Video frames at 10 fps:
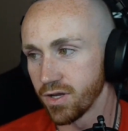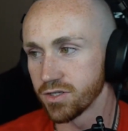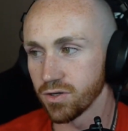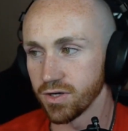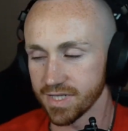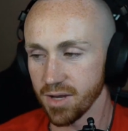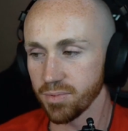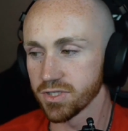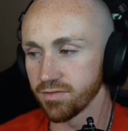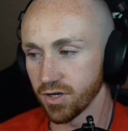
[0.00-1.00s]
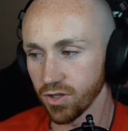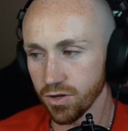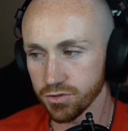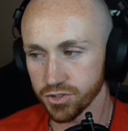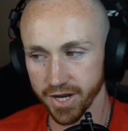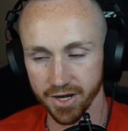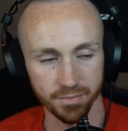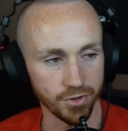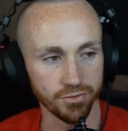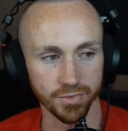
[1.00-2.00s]
So examples of a closed chain
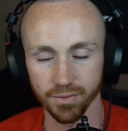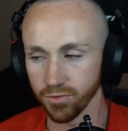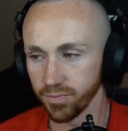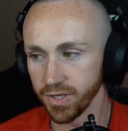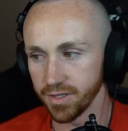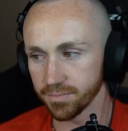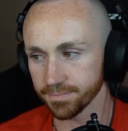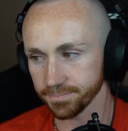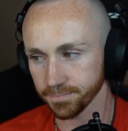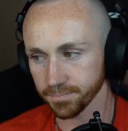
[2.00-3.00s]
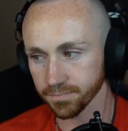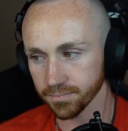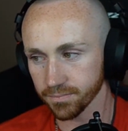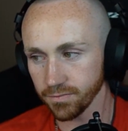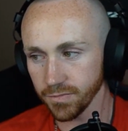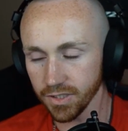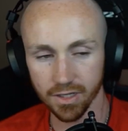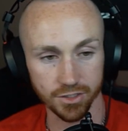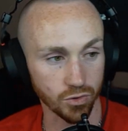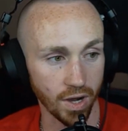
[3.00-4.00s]
movement would be a
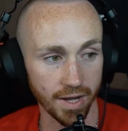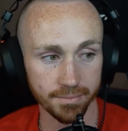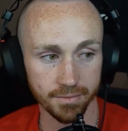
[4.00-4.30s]
squat.